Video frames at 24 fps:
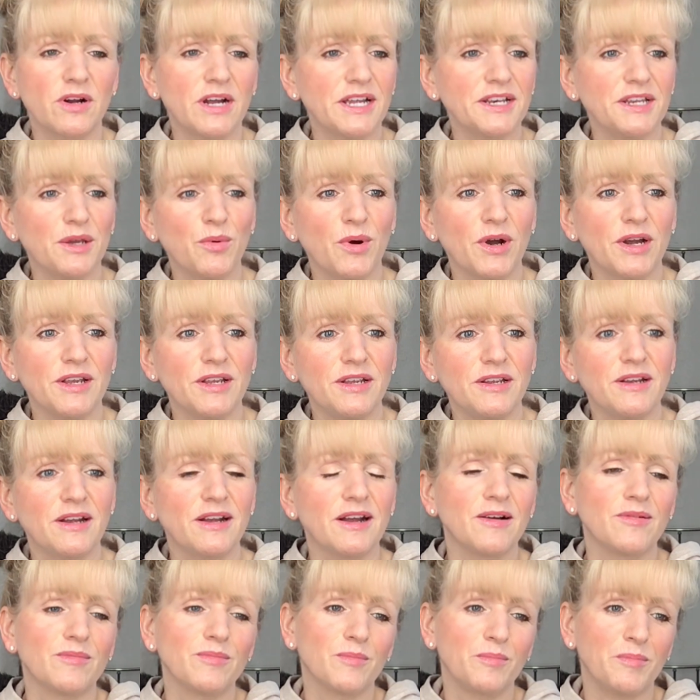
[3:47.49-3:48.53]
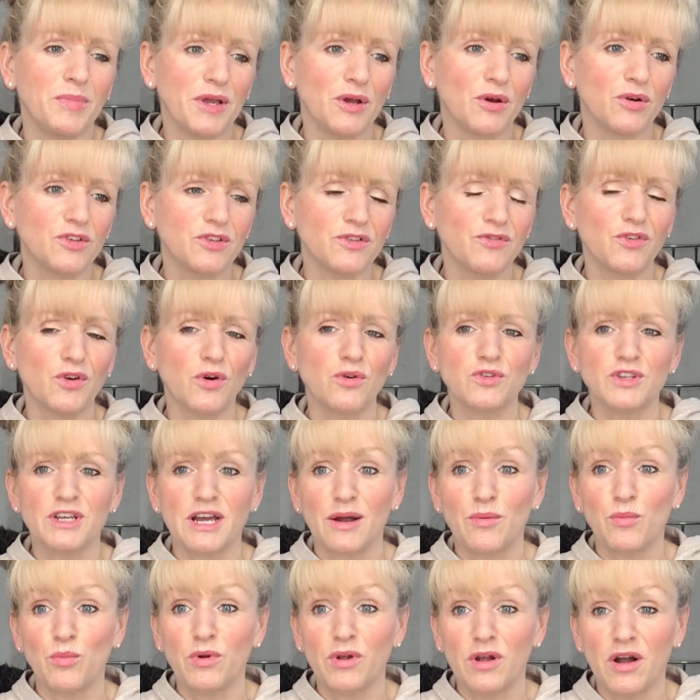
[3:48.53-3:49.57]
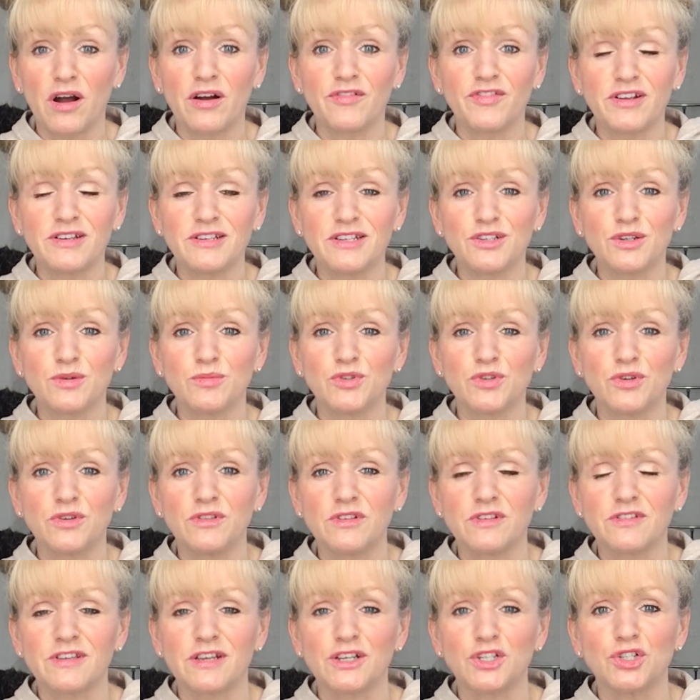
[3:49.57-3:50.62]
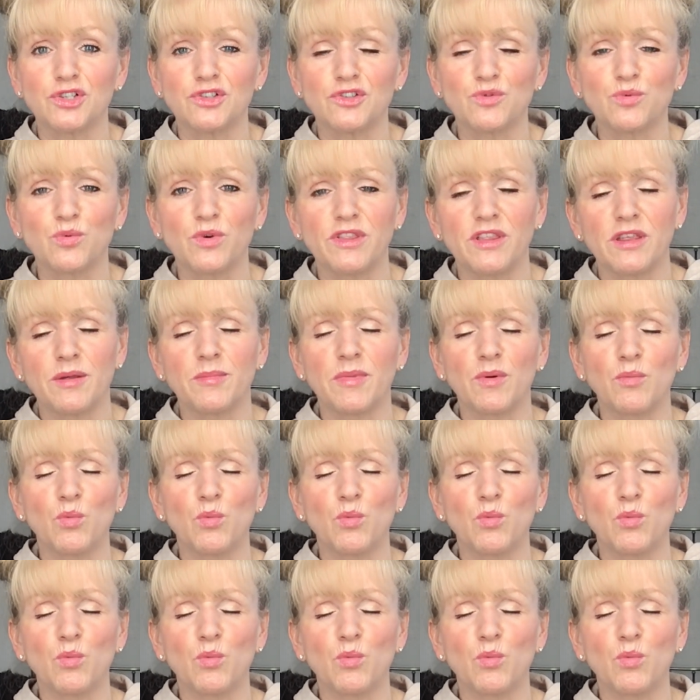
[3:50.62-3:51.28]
Anyway, because of lockdown, I've ended up doing the sessions with him.